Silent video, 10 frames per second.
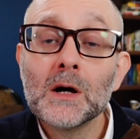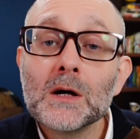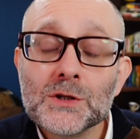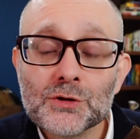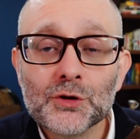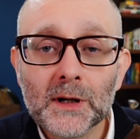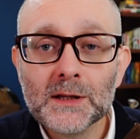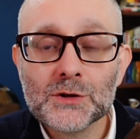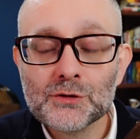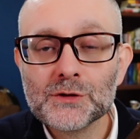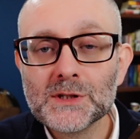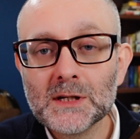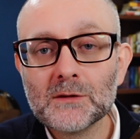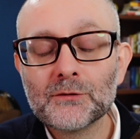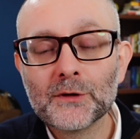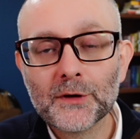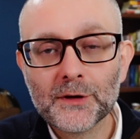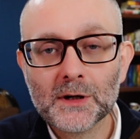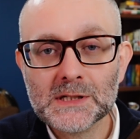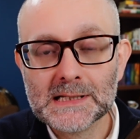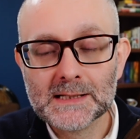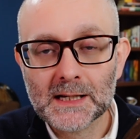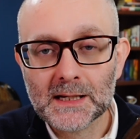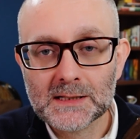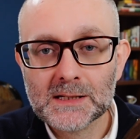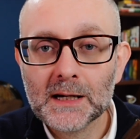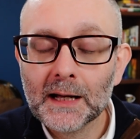So try this routine for 30 days.